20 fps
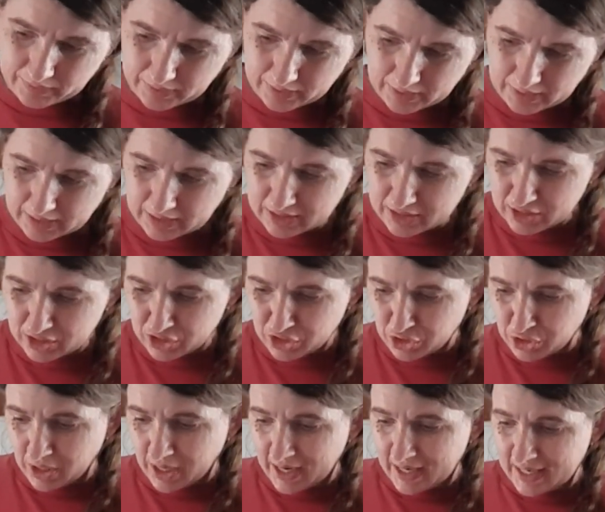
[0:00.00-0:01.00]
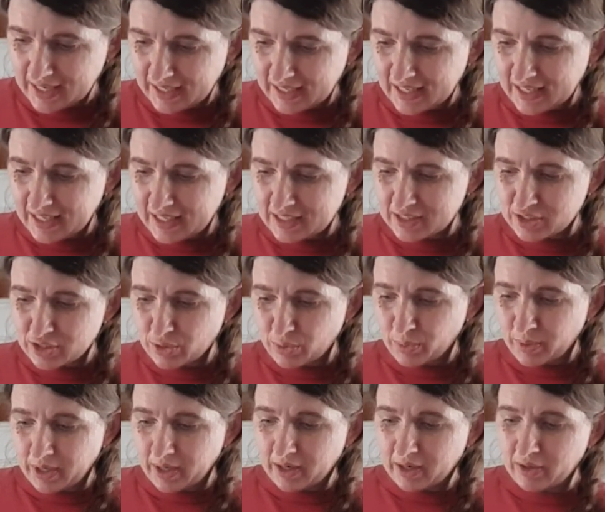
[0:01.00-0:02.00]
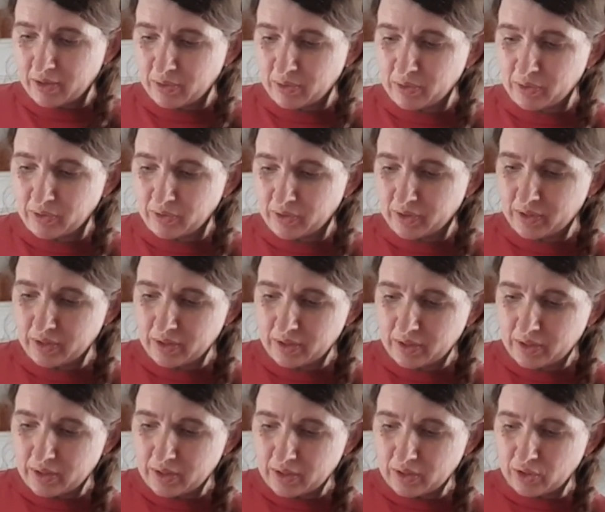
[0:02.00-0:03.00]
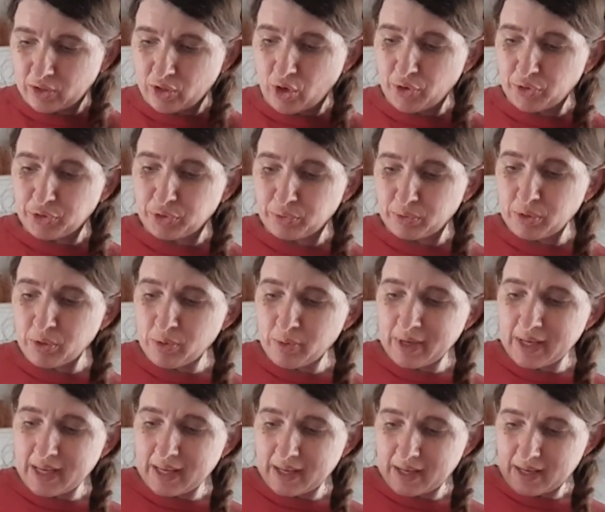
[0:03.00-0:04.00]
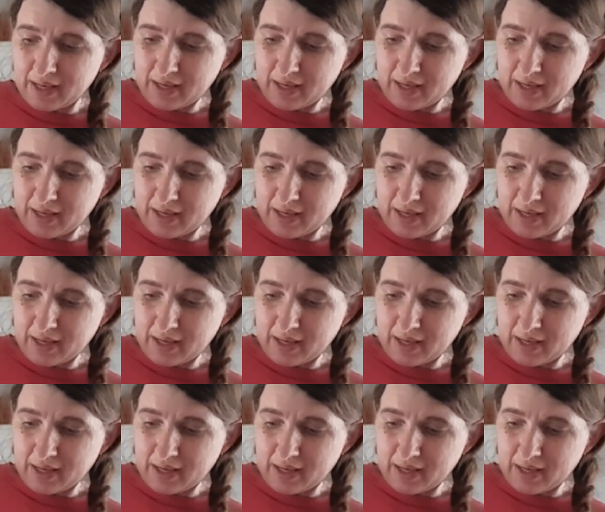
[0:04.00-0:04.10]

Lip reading: And then just trying to get it to where it'll go through it